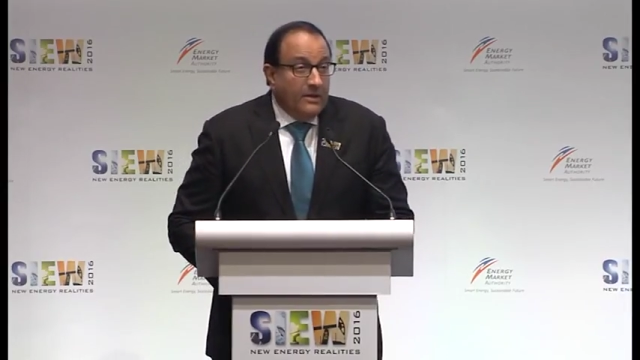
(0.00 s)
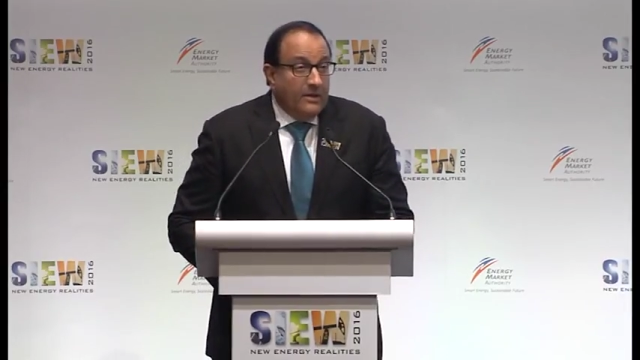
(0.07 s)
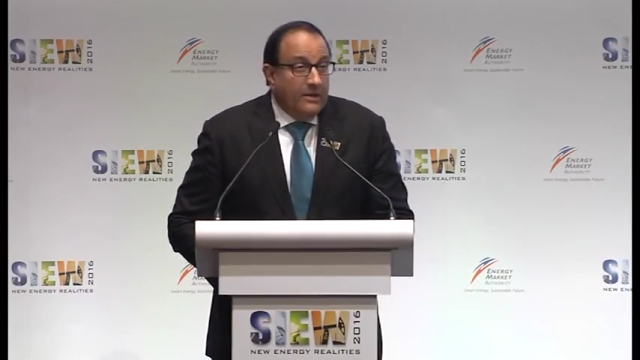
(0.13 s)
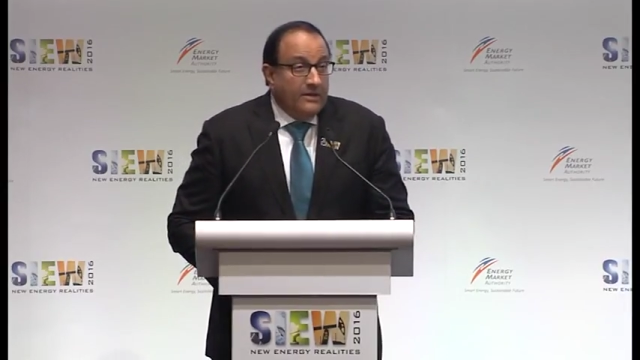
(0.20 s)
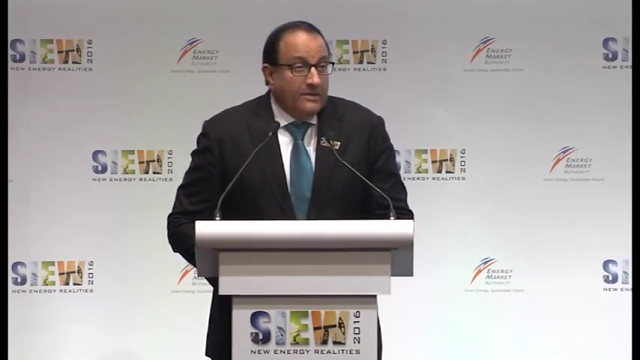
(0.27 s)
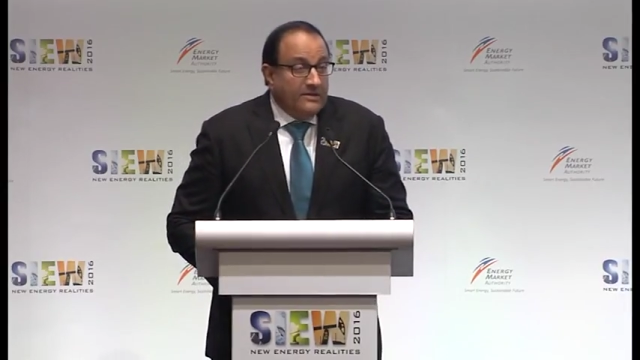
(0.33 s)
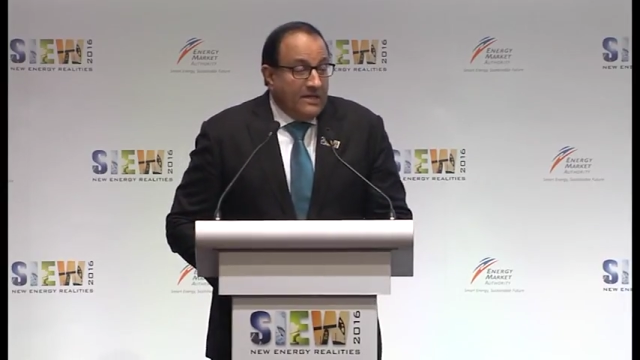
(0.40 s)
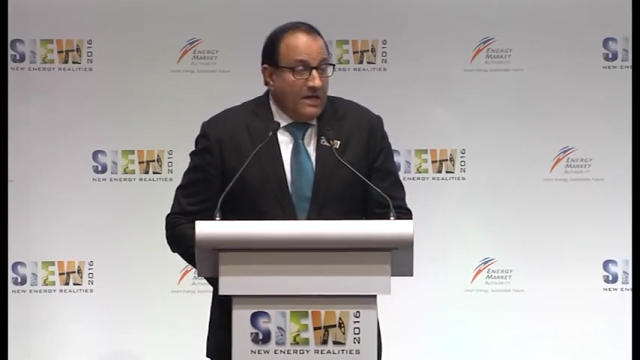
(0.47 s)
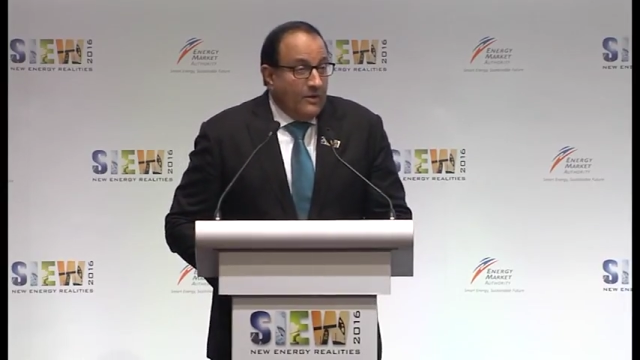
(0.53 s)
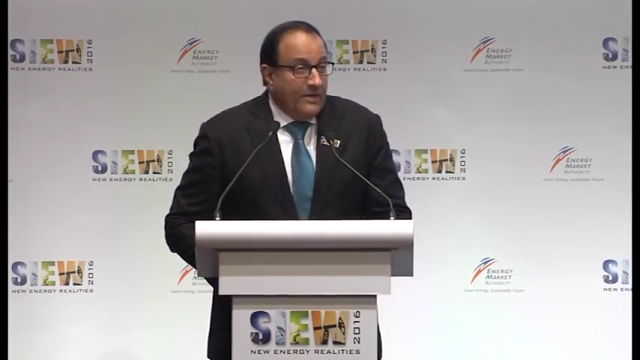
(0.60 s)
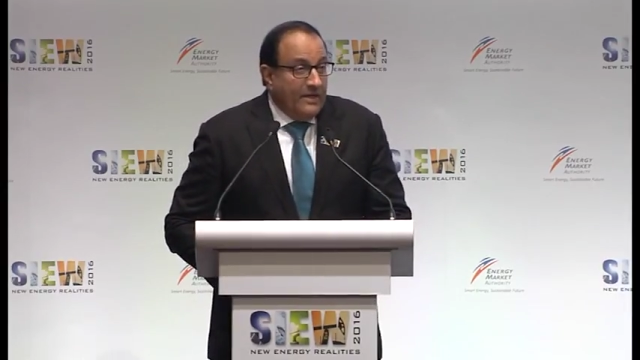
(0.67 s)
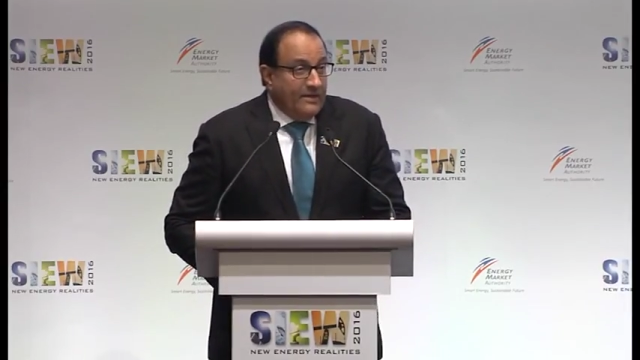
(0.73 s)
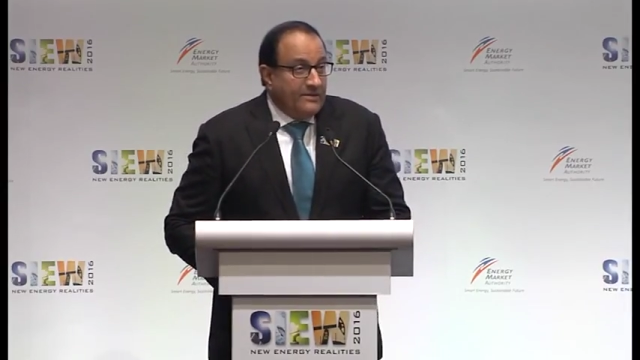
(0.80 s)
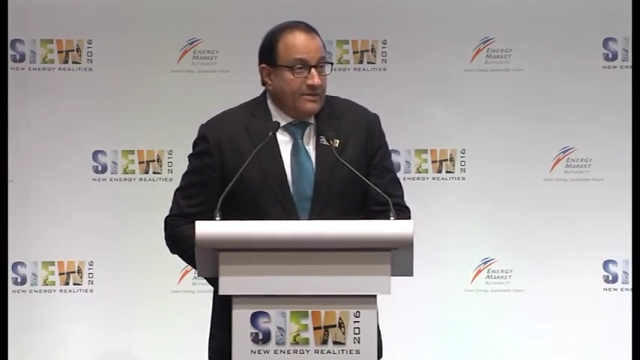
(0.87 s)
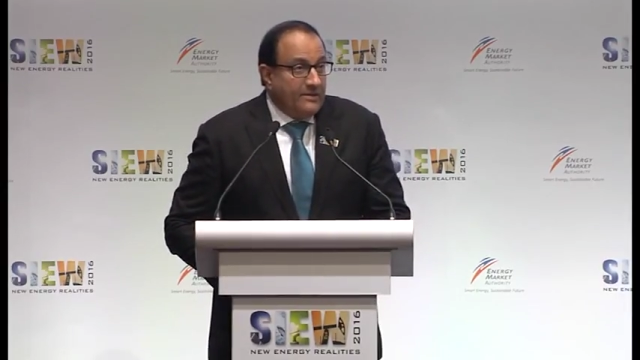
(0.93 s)
It is now in
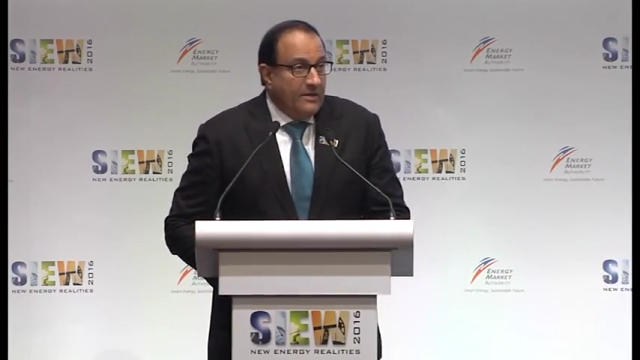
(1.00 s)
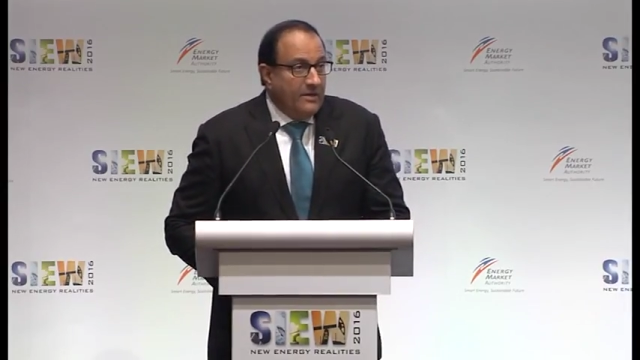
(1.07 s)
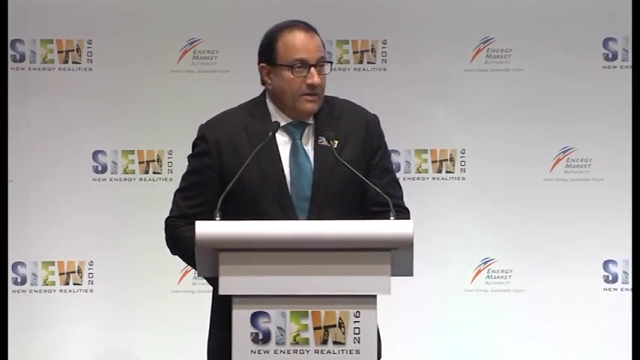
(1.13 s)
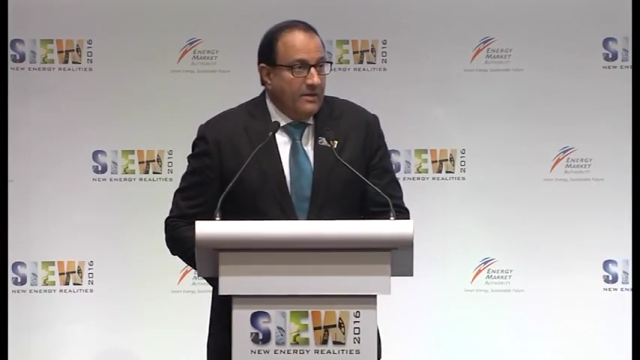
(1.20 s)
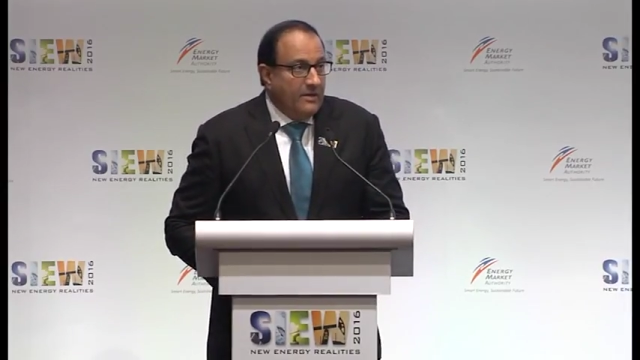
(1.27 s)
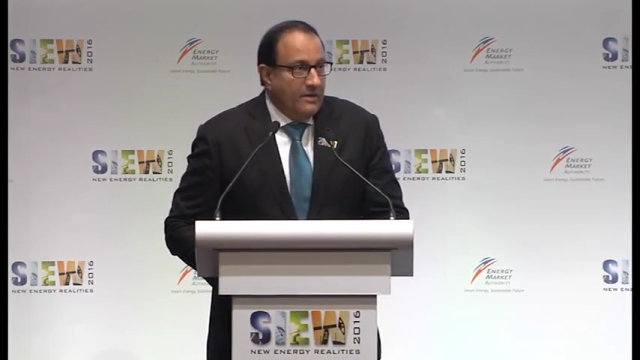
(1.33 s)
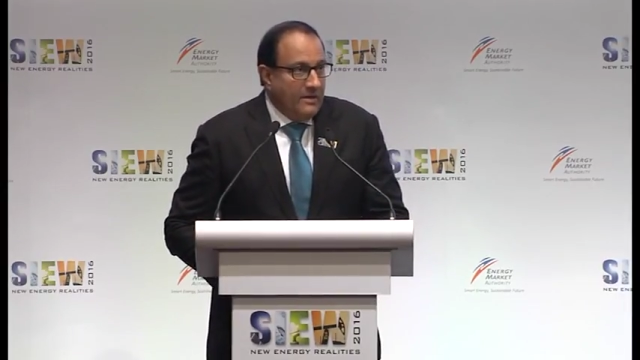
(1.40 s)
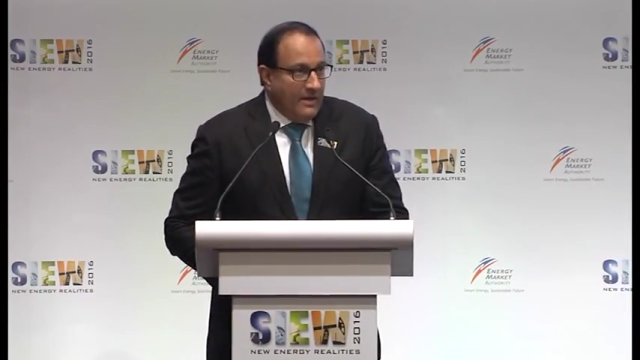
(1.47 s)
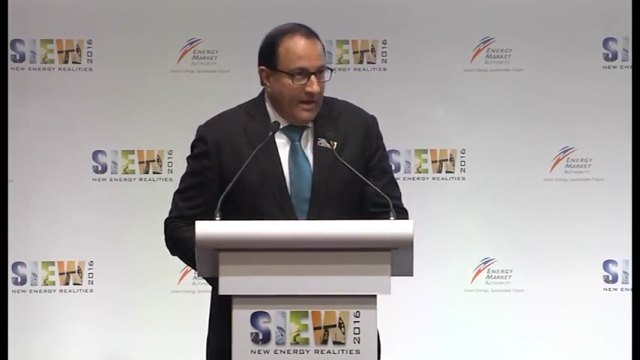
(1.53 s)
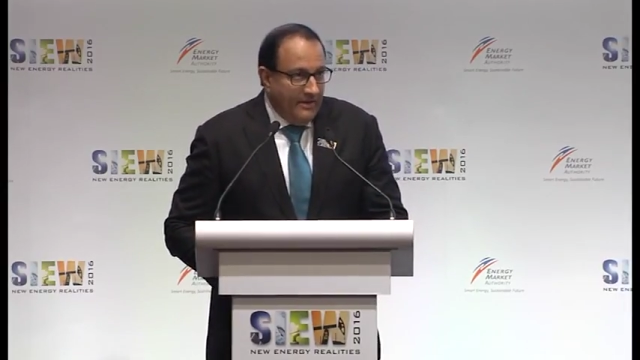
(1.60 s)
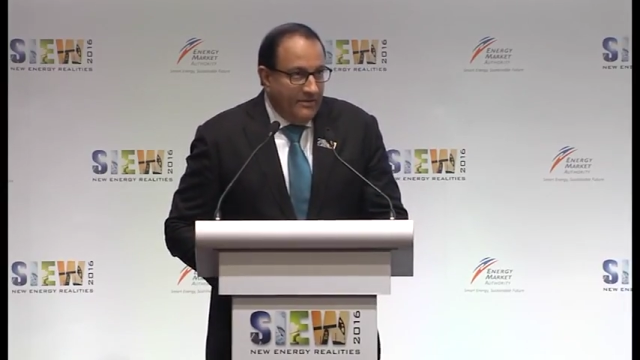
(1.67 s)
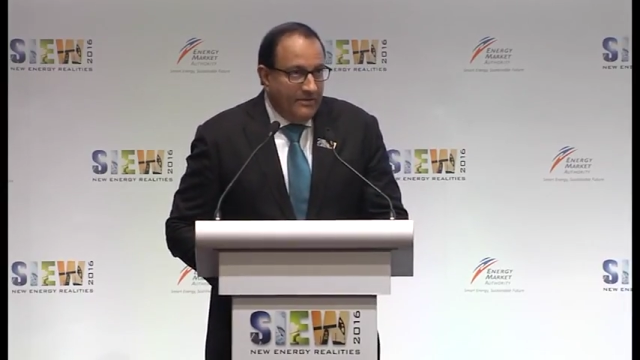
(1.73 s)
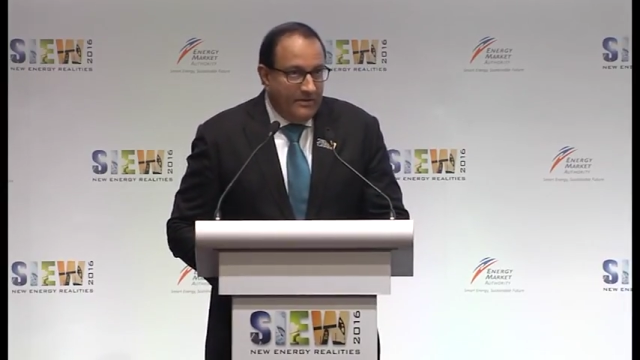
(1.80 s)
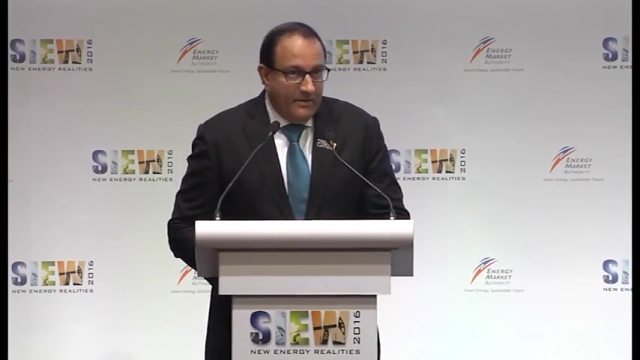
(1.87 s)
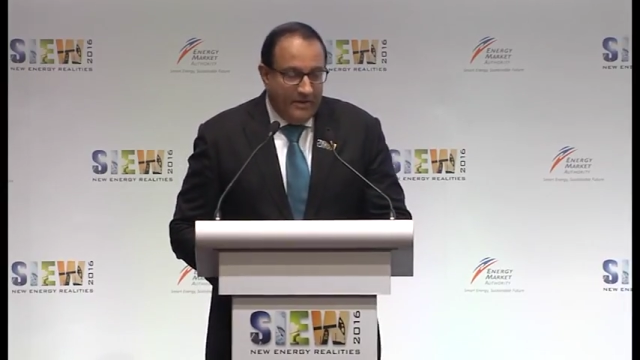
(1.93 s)
its
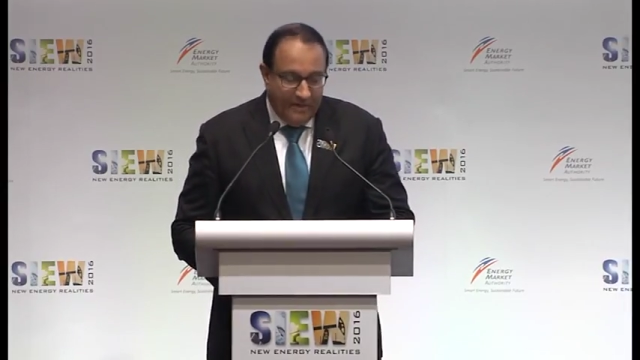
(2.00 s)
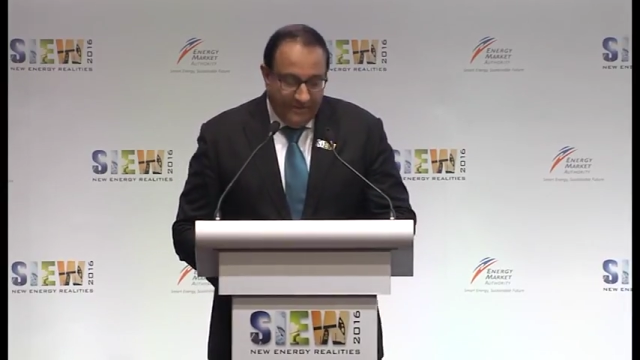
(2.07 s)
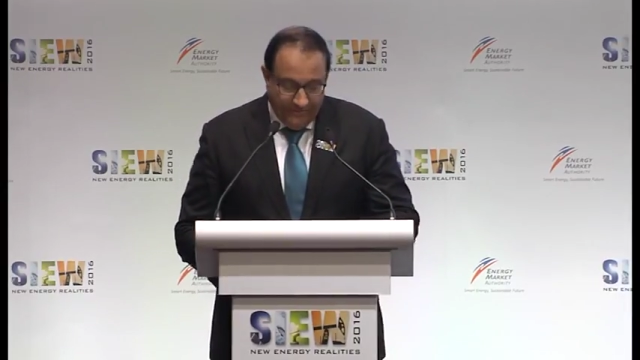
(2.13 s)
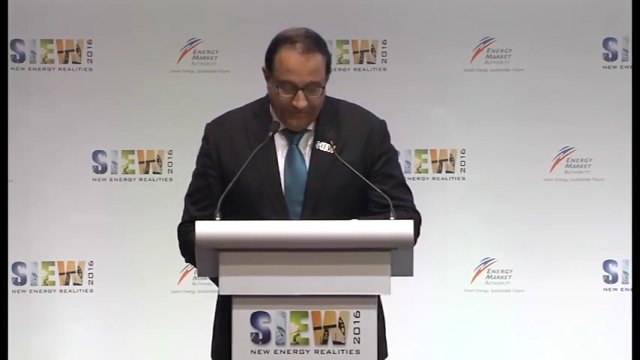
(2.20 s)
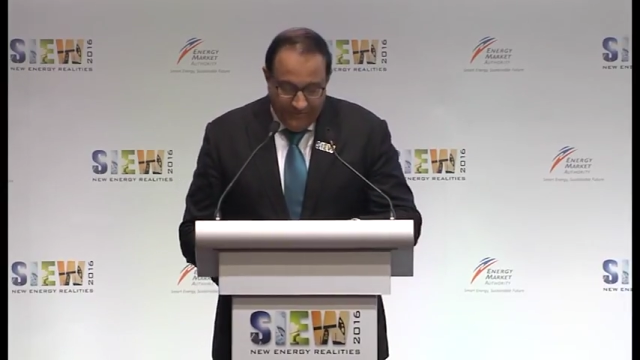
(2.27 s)
9th year,